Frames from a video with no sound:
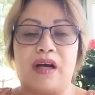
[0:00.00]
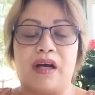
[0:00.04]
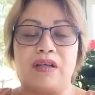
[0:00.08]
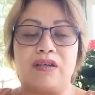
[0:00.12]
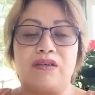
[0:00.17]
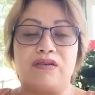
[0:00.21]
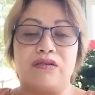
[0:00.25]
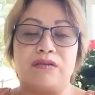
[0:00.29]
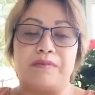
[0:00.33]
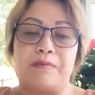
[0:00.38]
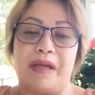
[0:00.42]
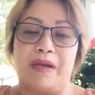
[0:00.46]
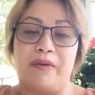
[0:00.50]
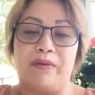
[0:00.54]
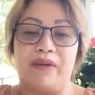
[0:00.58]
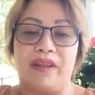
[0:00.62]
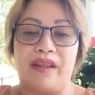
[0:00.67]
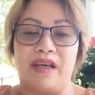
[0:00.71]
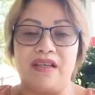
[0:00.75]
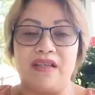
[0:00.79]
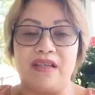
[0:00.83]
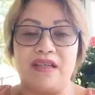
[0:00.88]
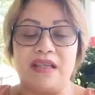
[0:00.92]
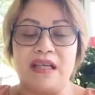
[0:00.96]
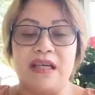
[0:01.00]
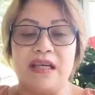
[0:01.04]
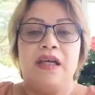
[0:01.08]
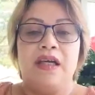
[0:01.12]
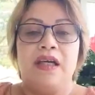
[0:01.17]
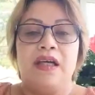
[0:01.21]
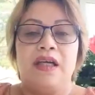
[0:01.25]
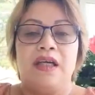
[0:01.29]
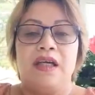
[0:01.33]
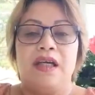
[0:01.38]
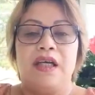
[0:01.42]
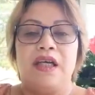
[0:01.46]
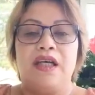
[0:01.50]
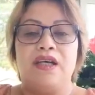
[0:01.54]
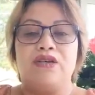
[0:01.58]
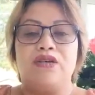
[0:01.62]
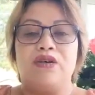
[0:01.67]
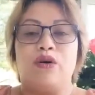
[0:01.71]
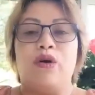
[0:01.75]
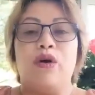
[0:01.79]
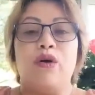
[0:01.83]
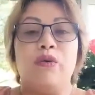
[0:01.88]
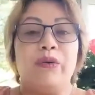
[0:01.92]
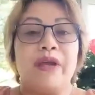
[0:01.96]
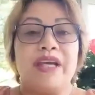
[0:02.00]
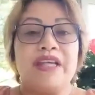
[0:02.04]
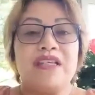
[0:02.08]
to spend with us. He's always